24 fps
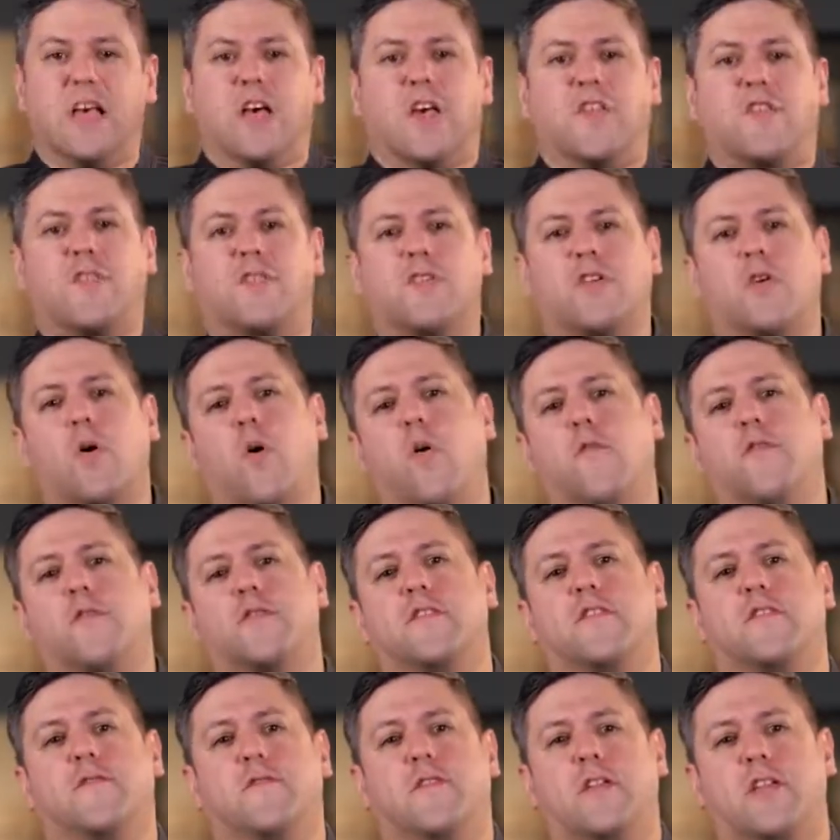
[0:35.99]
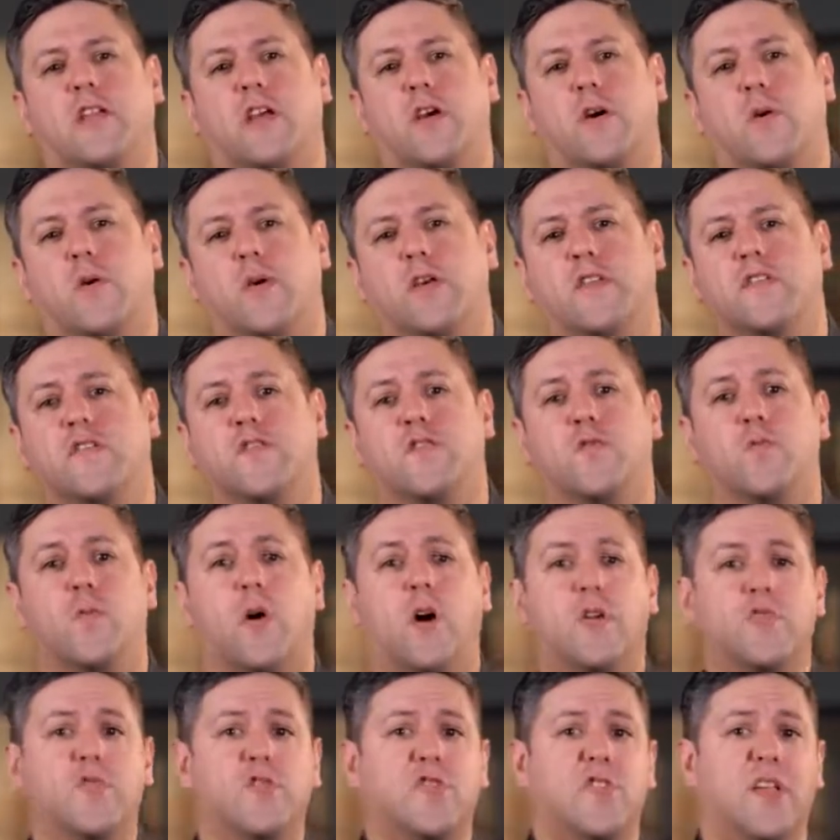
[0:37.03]
So the goal for this video is to
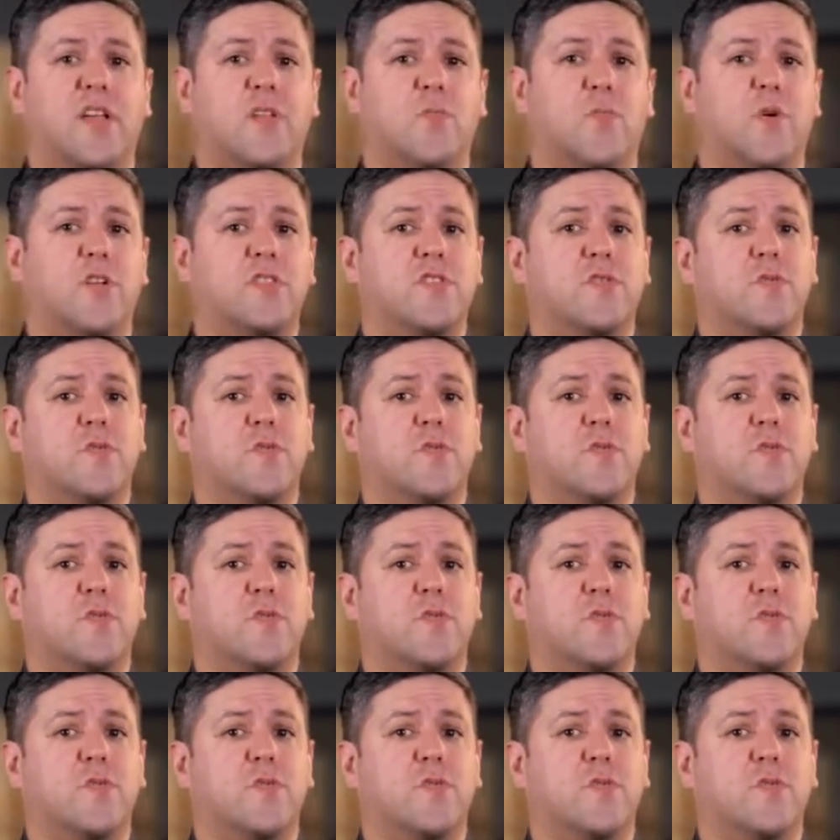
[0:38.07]
understand what